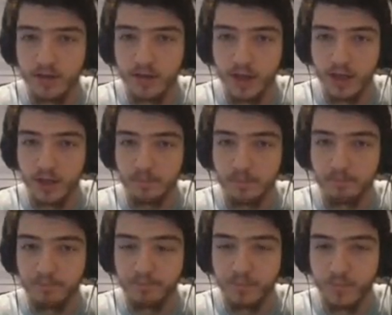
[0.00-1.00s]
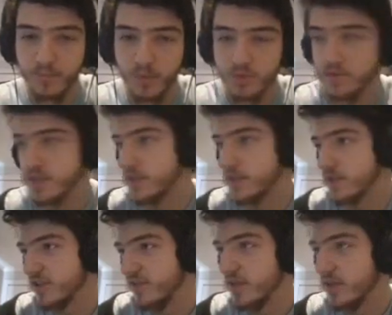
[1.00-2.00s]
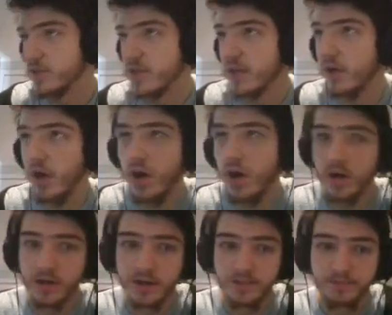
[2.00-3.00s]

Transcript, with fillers: Um, which makes sense because the video is getting long